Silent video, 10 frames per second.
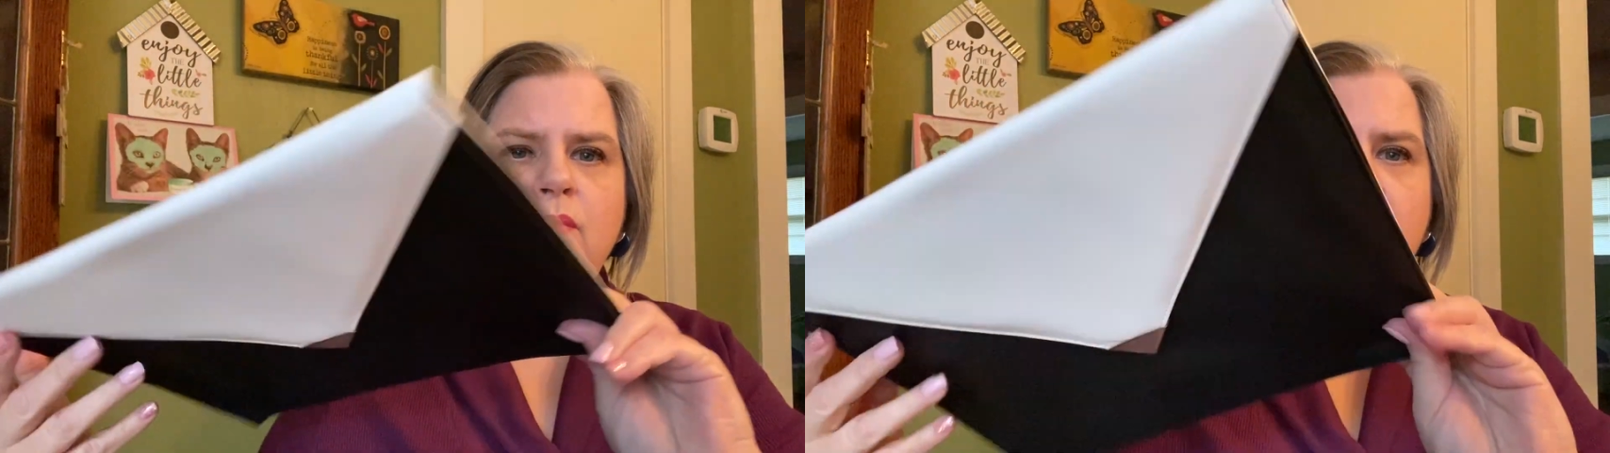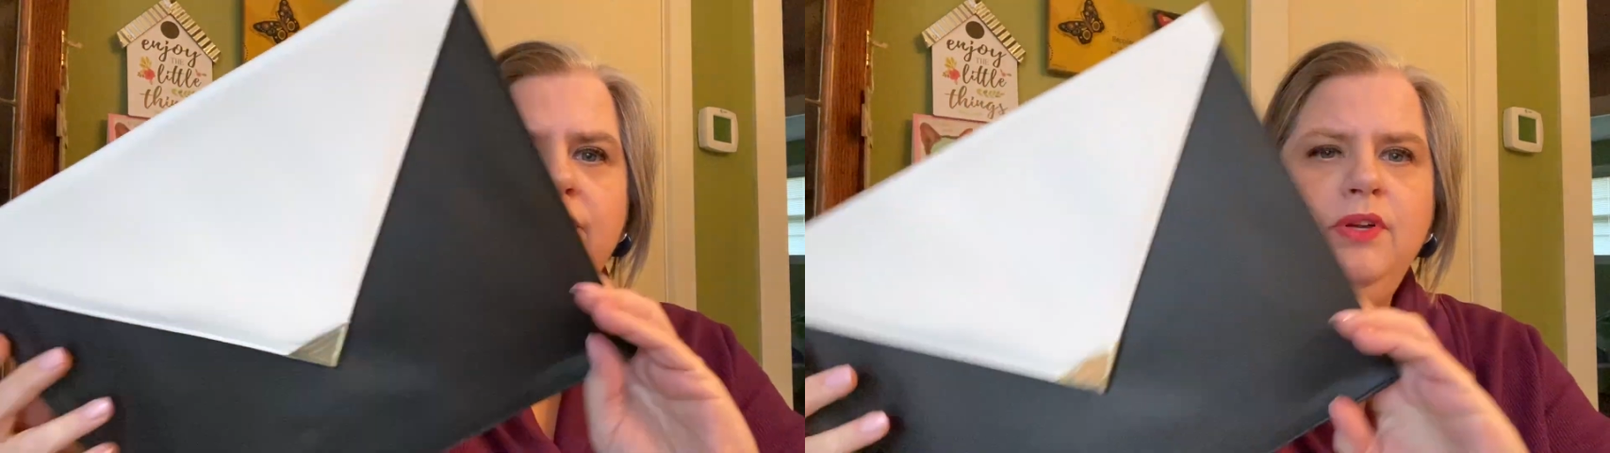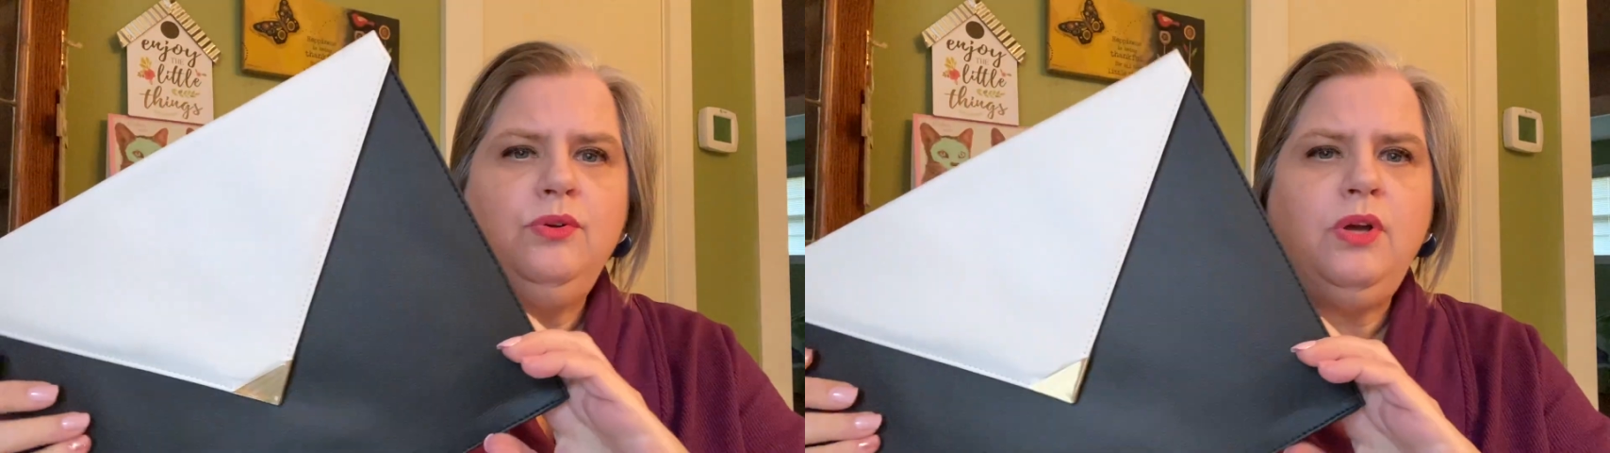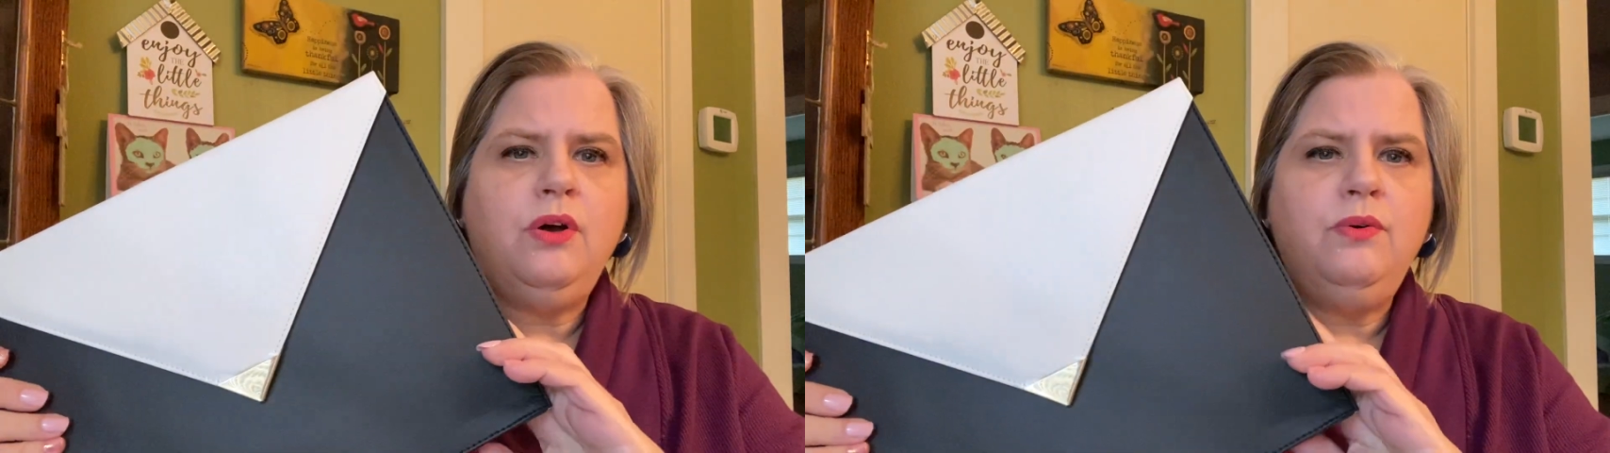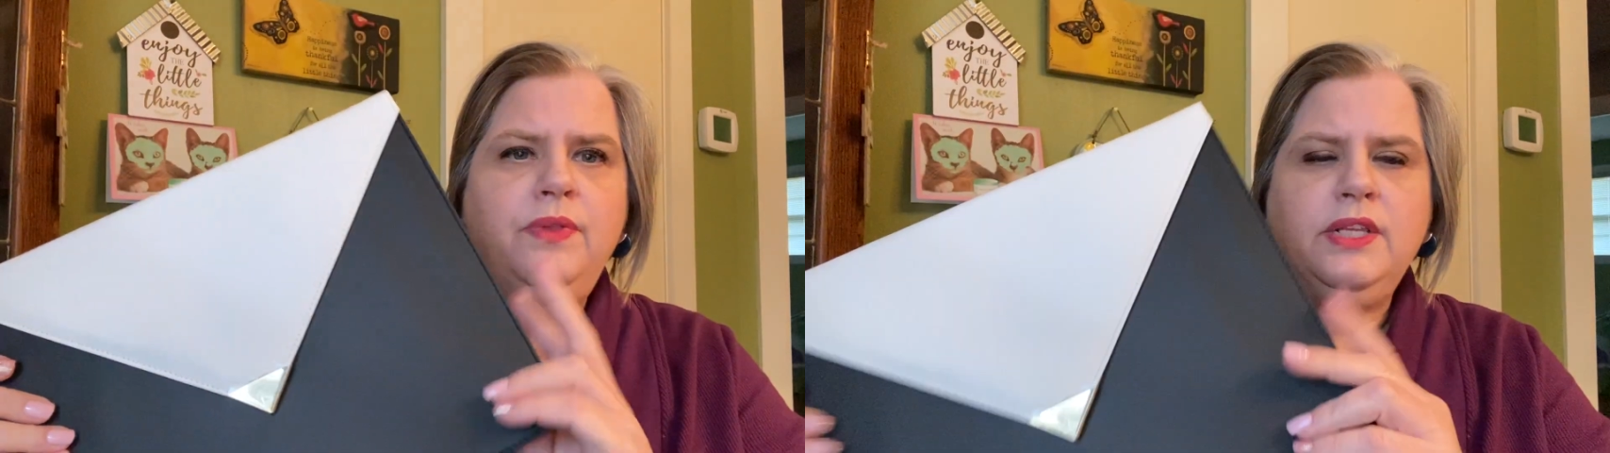wherever you
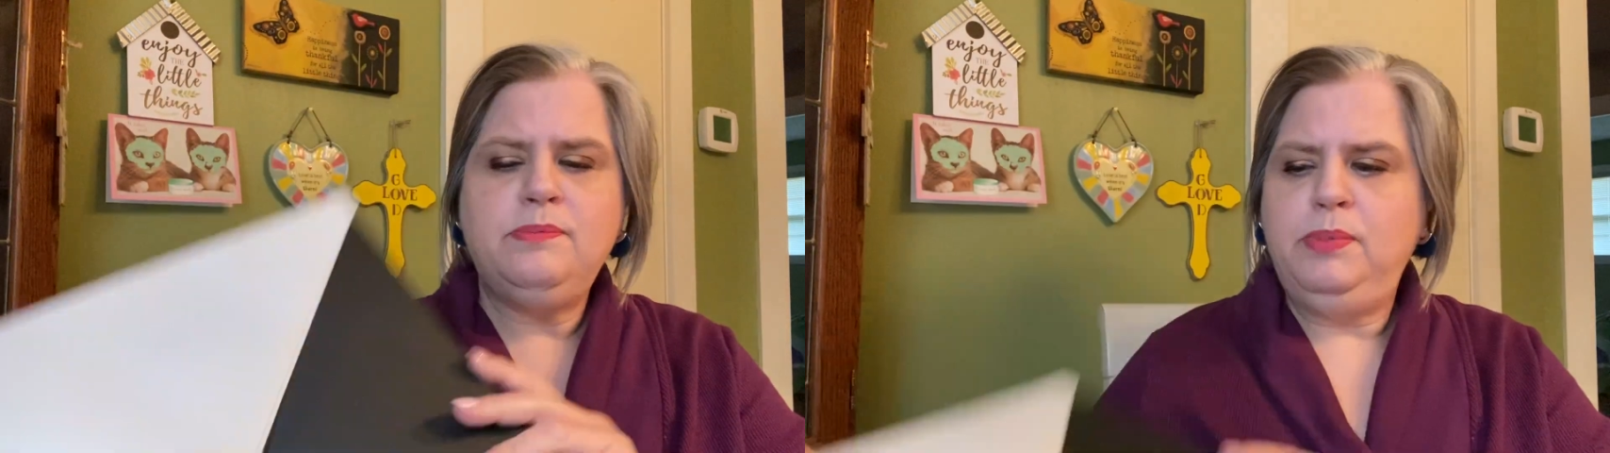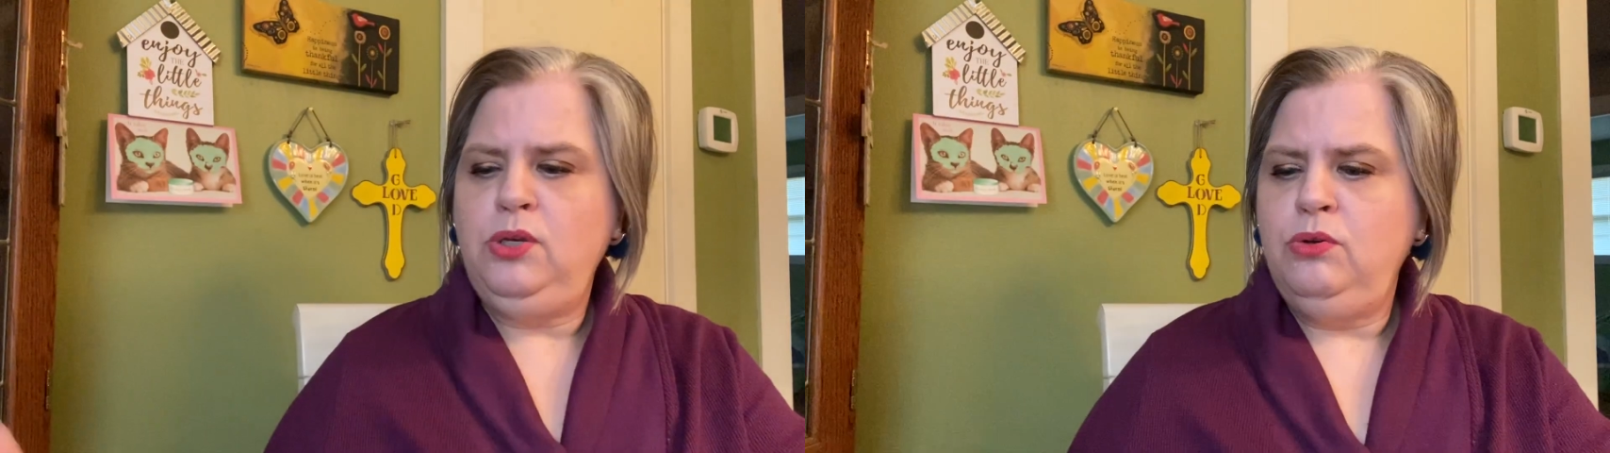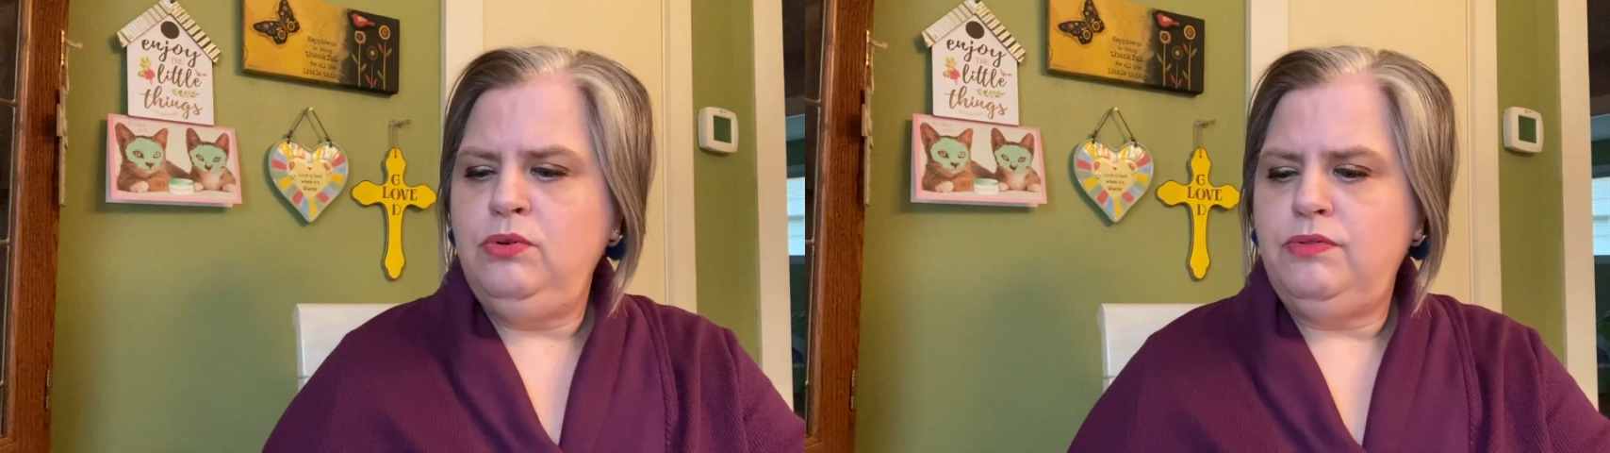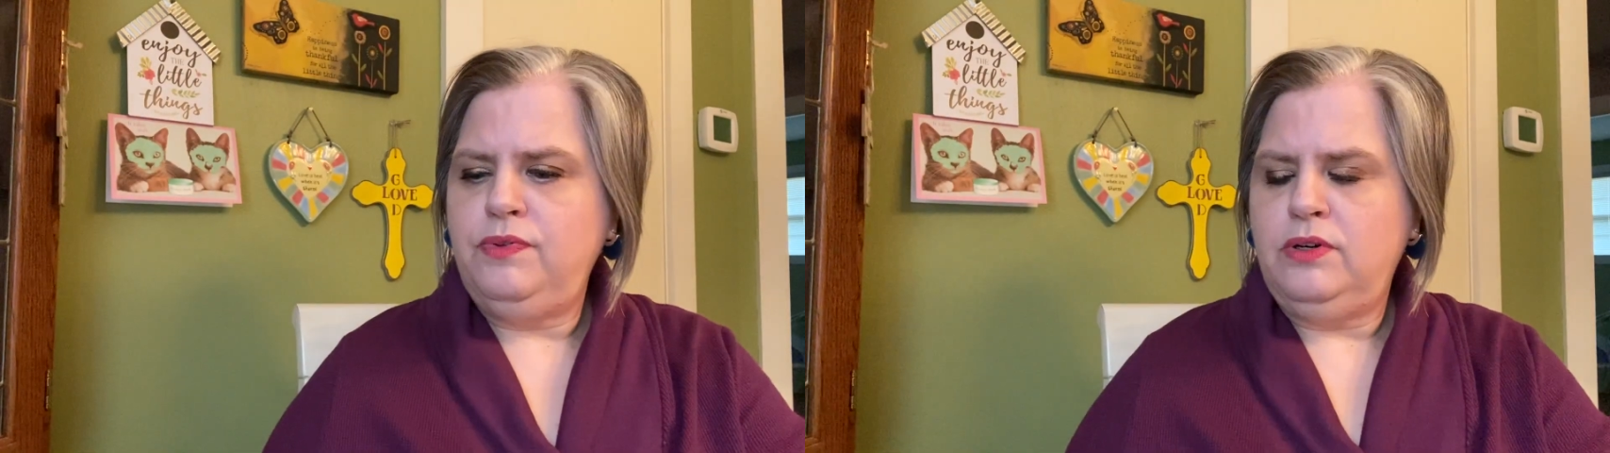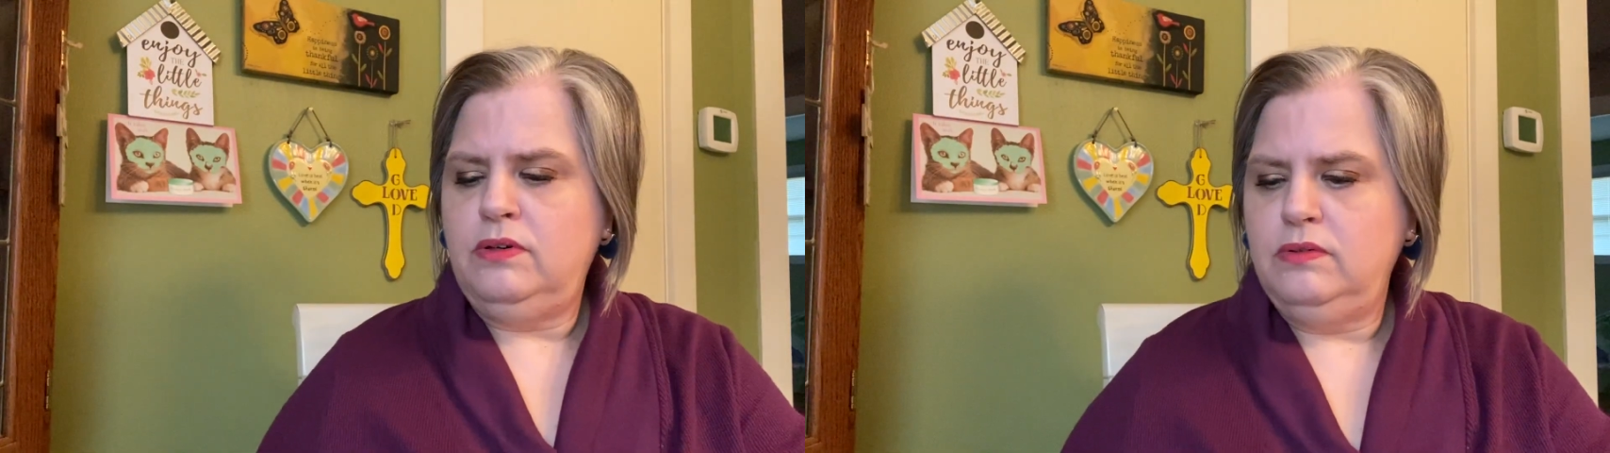go. That's
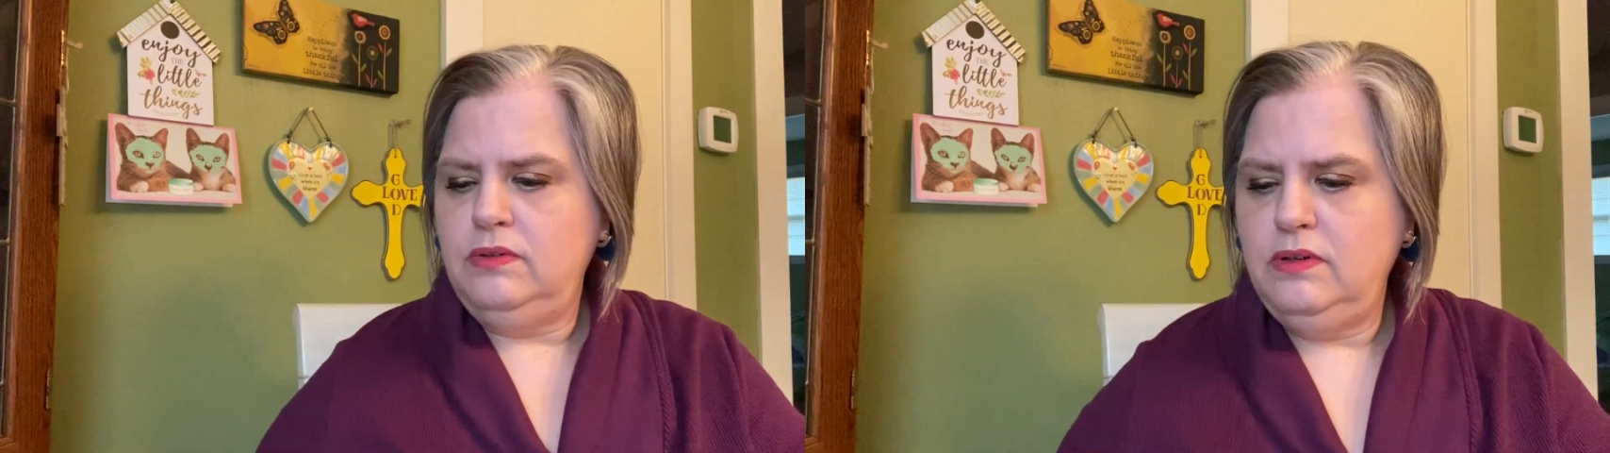beautiful.